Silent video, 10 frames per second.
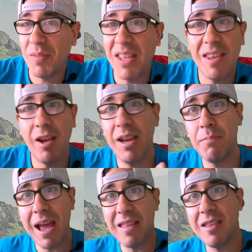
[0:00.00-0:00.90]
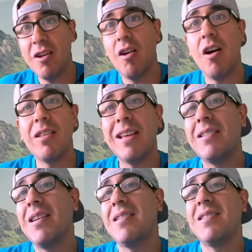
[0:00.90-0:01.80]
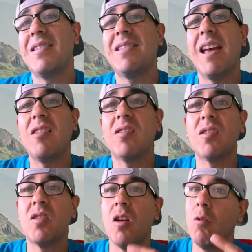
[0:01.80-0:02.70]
And in math, all that does is it tells us